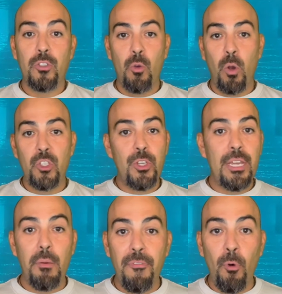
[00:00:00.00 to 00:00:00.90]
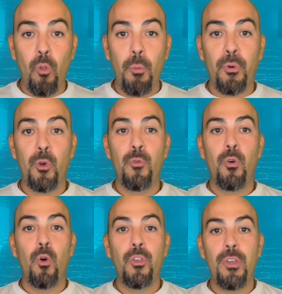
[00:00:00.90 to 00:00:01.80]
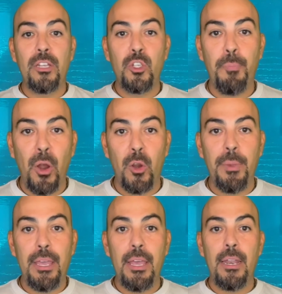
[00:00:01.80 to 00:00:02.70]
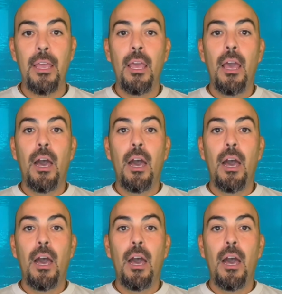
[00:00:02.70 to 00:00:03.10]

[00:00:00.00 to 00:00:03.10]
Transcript: So once you get a full approval, you get your permit,